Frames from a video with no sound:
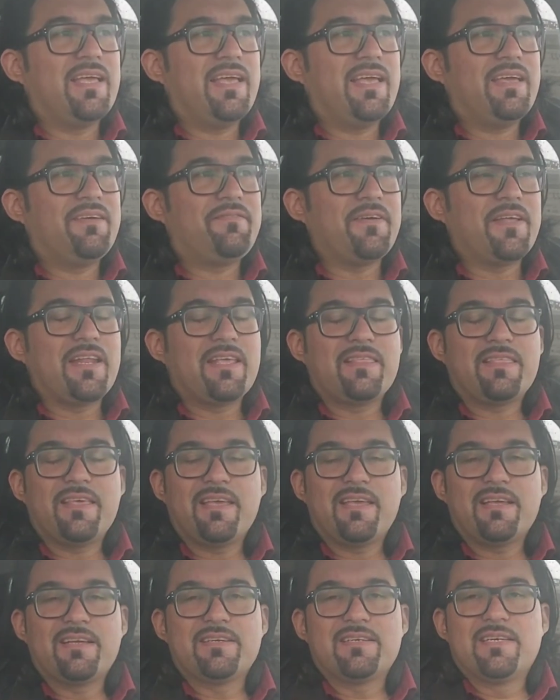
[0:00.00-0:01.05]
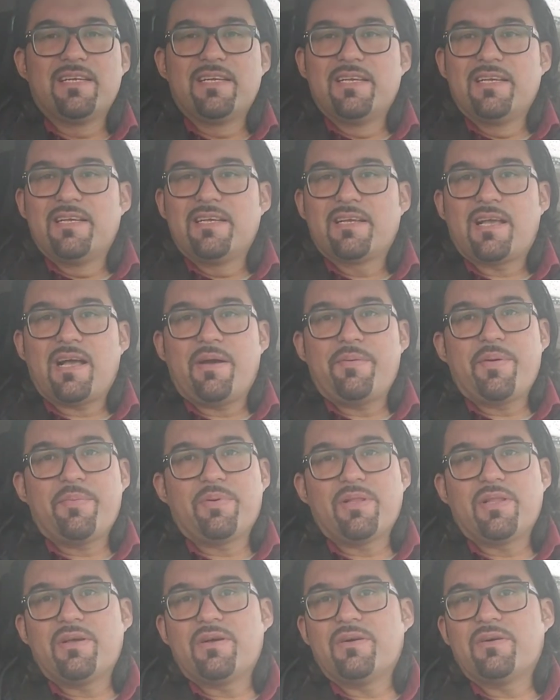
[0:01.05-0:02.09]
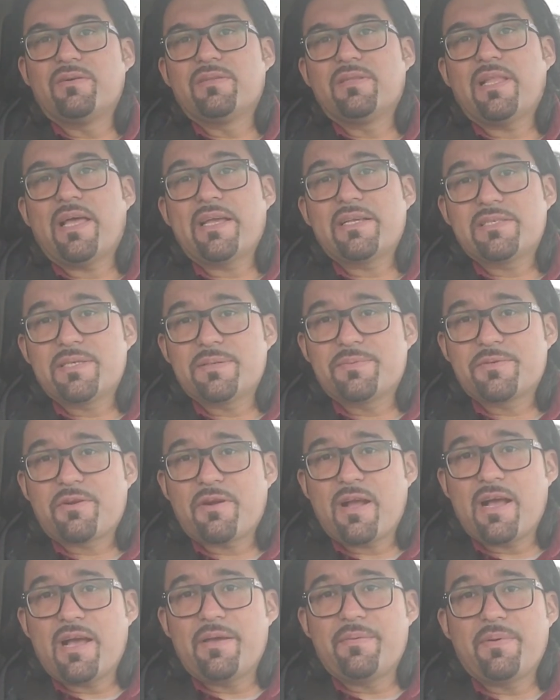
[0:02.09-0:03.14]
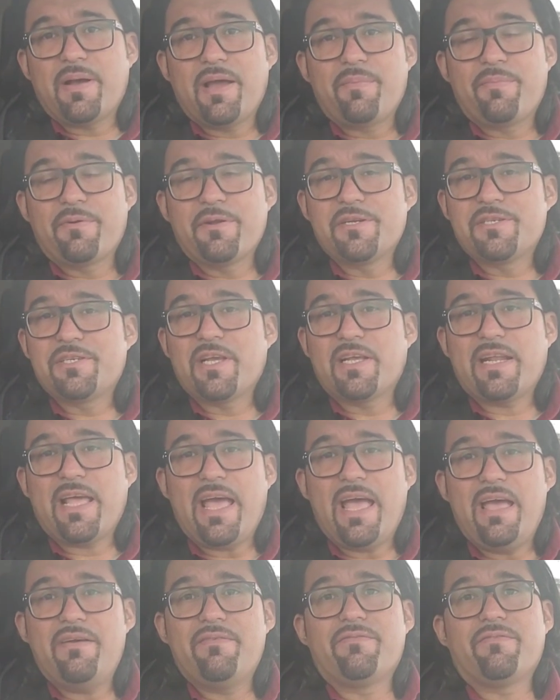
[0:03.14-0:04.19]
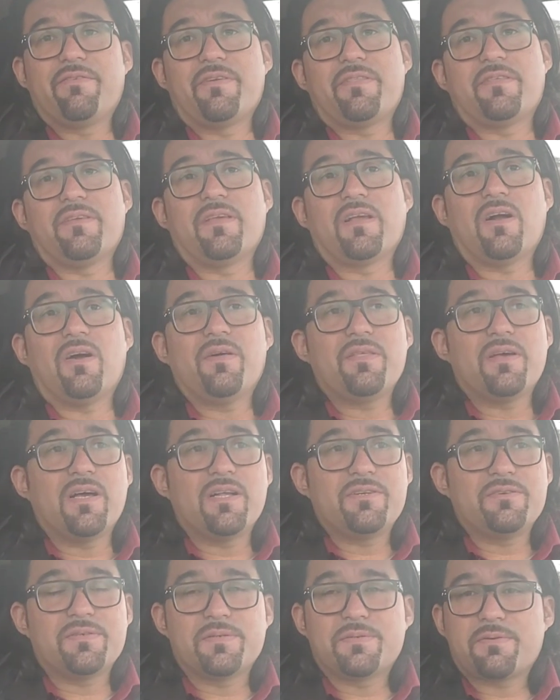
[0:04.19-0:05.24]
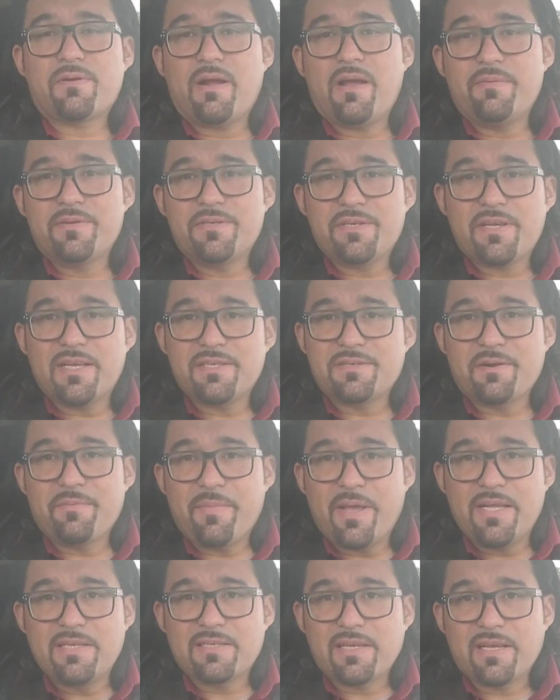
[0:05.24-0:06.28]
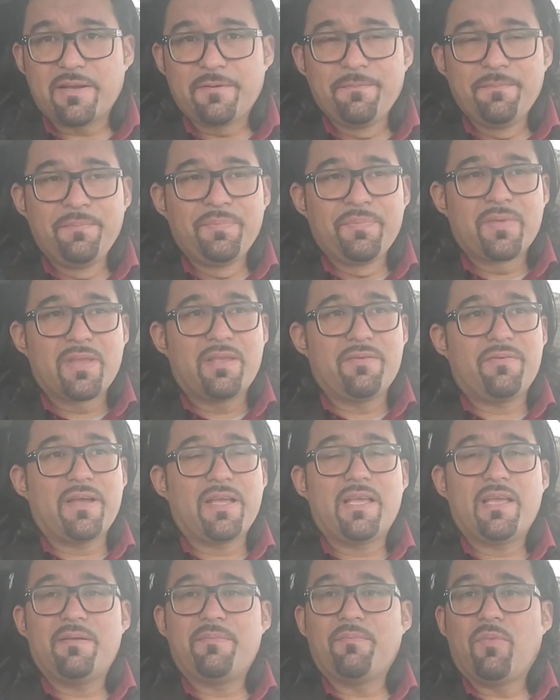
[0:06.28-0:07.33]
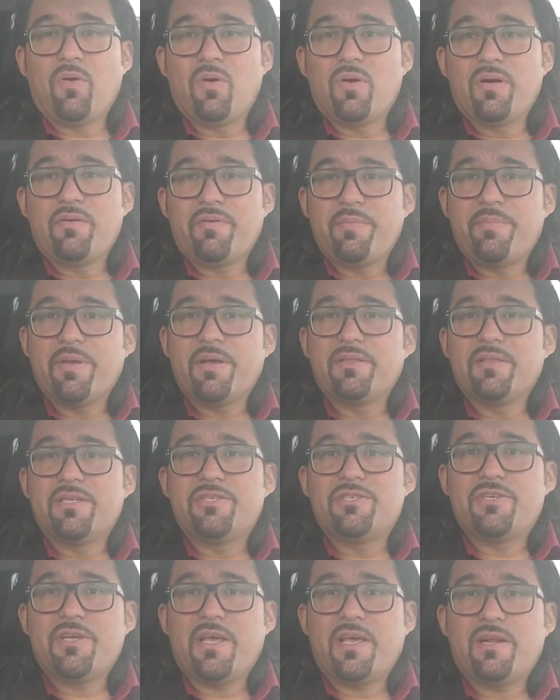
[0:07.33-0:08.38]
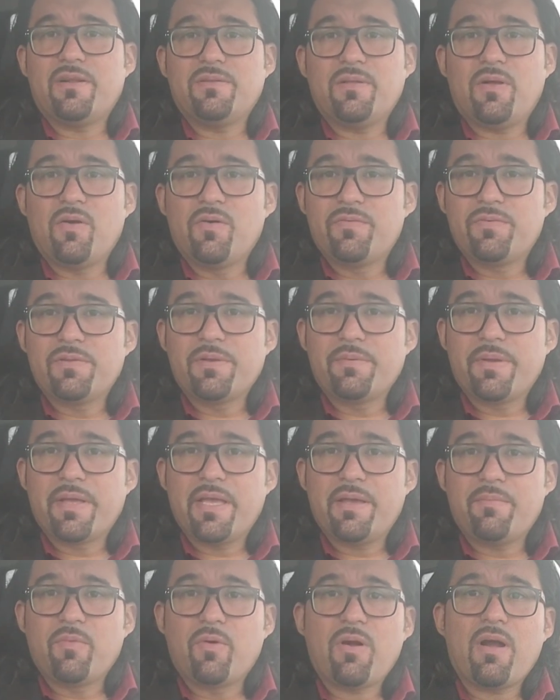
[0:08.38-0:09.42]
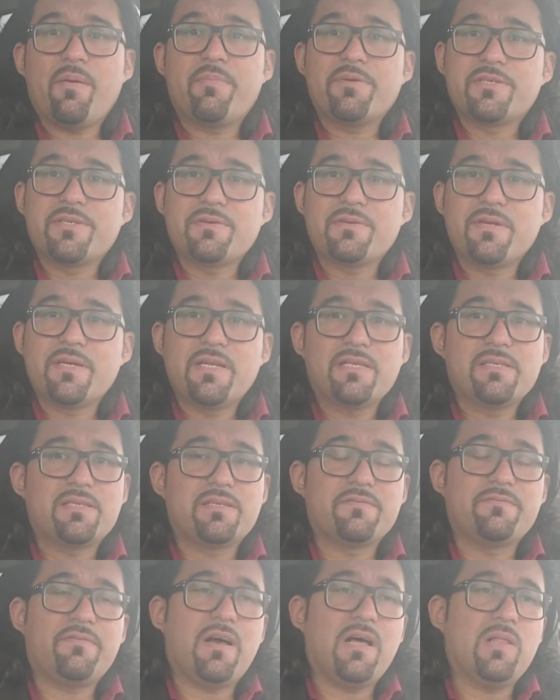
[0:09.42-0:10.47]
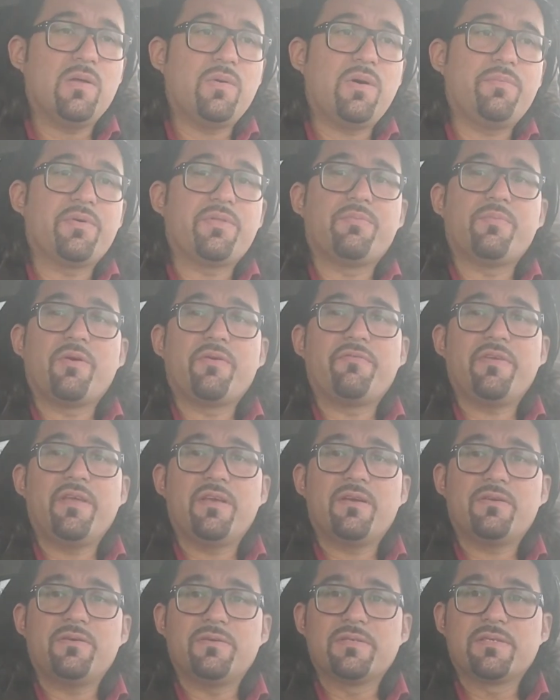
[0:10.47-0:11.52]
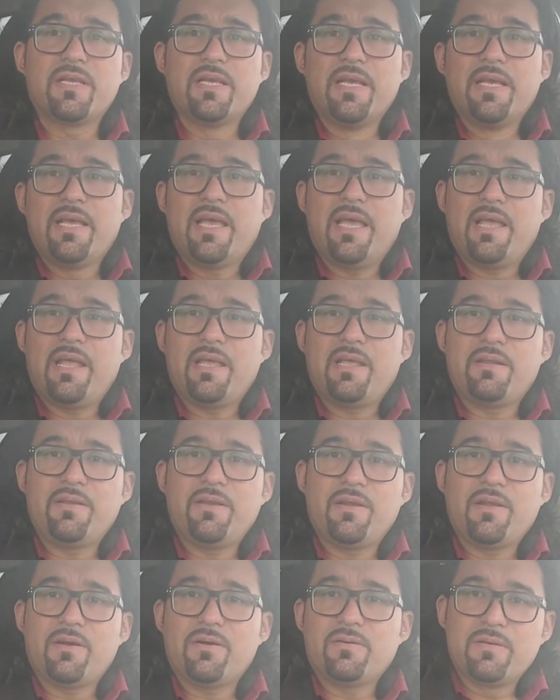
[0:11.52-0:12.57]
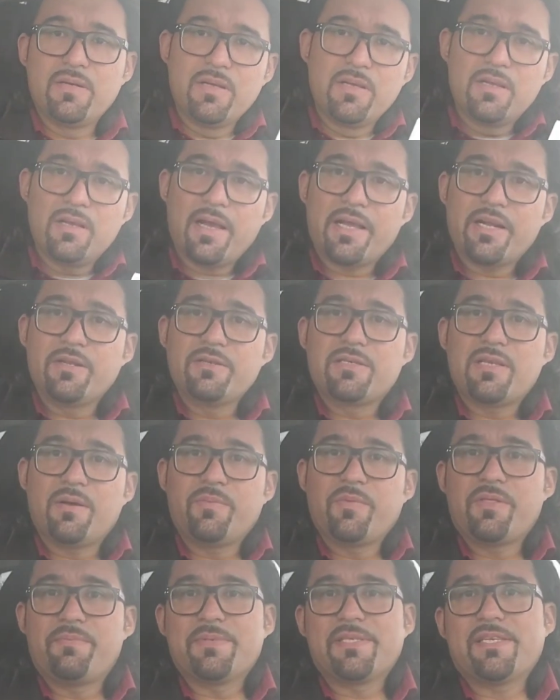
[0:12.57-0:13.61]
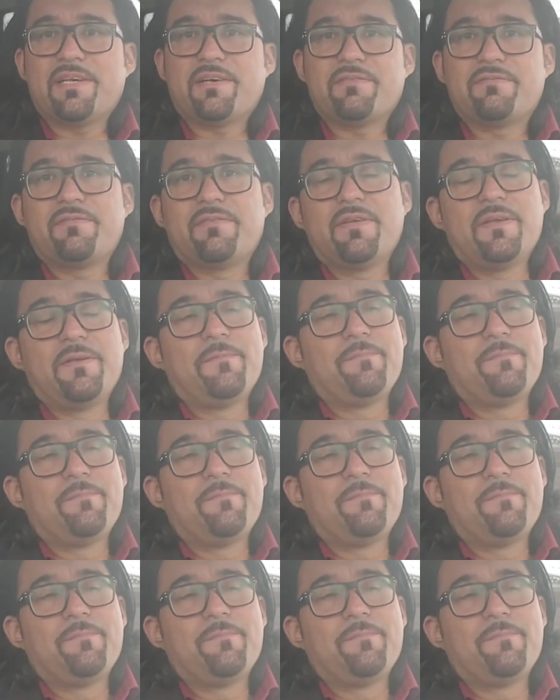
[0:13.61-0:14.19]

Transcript: If anything, comment below, like, subscribe. I appreciate everything. All the 100 subscribers, you guys are amazing. If I get more, we build this channel. Hopefully we get more opportunities to follow up with more vehicles. And, you know, I can do something with myself.